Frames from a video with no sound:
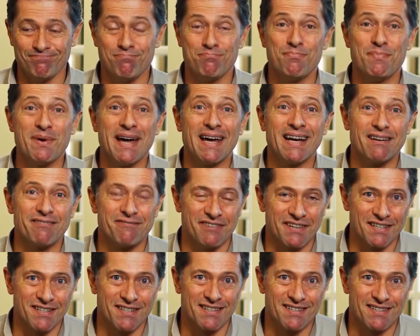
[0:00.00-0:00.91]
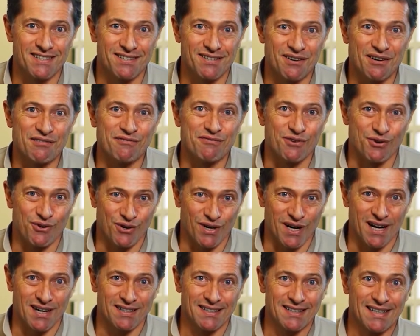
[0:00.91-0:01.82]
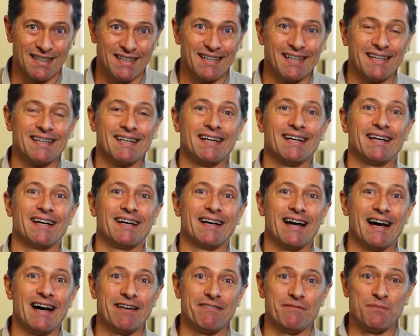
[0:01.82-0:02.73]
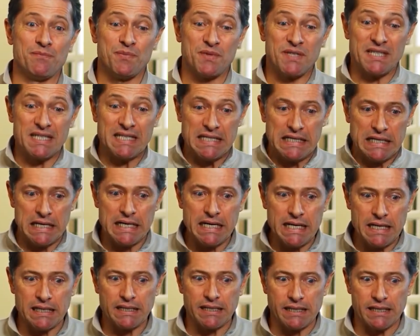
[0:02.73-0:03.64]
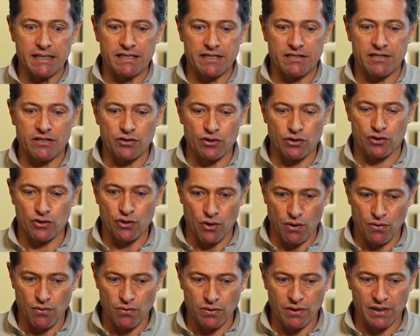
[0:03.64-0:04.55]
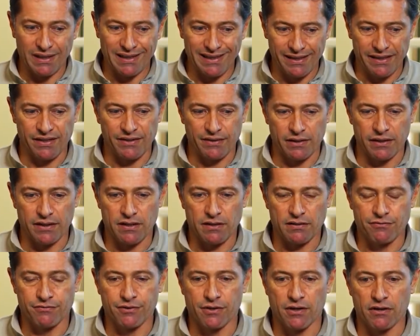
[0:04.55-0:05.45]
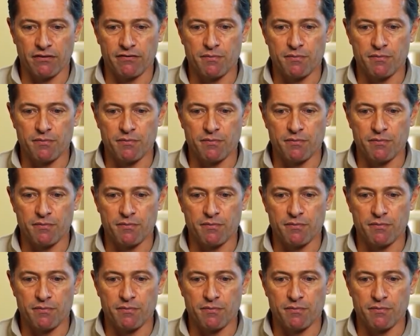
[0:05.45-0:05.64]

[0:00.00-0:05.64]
benefits of yoga. And I'm seeing this so clearly in front